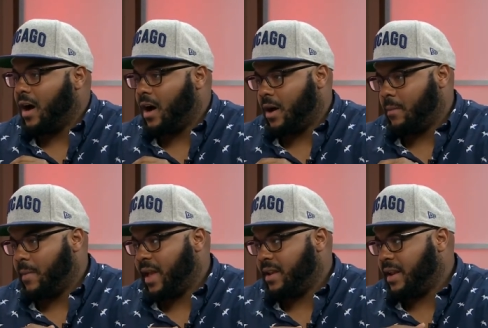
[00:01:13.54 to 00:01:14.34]

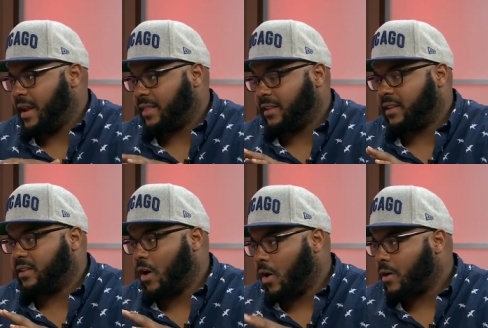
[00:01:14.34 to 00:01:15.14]
And I think that
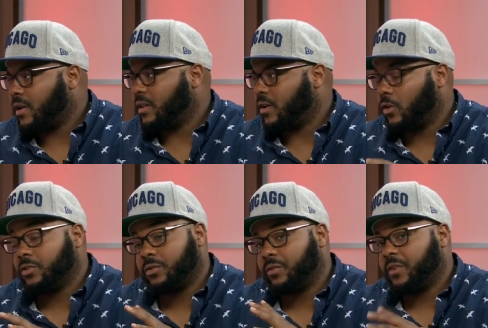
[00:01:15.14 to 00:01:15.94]
the art and the
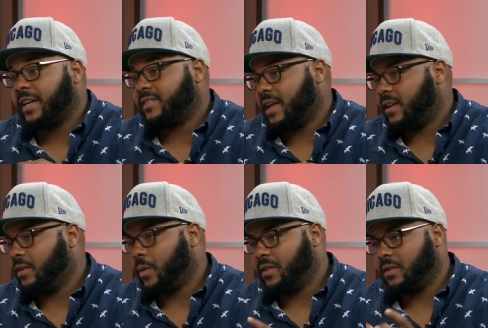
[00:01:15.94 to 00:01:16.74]
culture reflects that
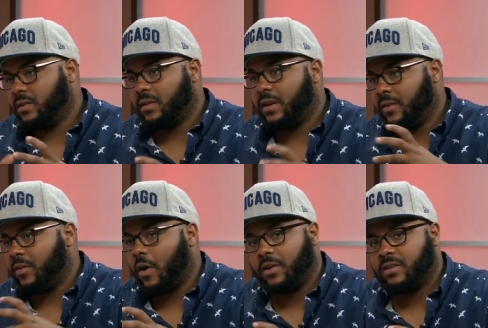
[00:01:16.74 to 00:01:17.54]
in the way that
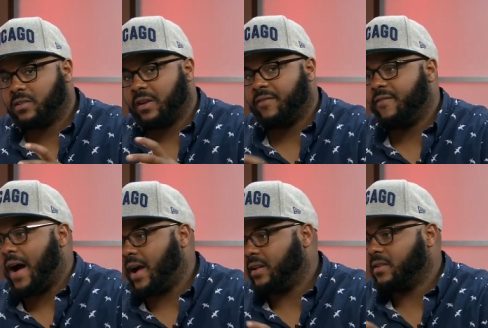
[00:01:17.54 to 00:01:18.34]
even artists like
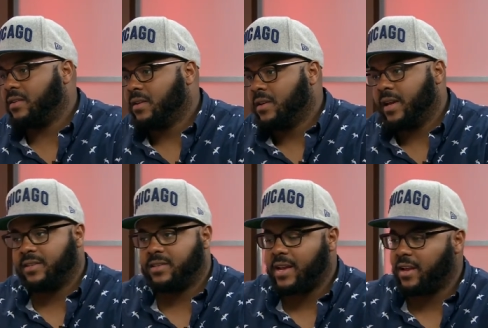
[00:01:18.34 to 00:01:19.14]
find and
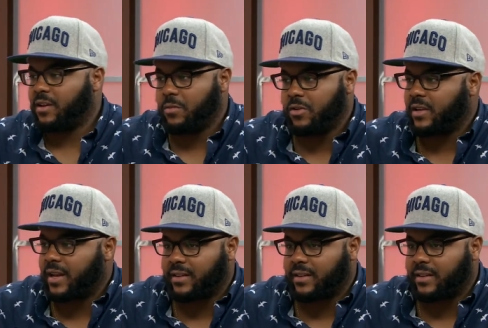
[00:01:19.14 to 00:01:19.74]
sustain community.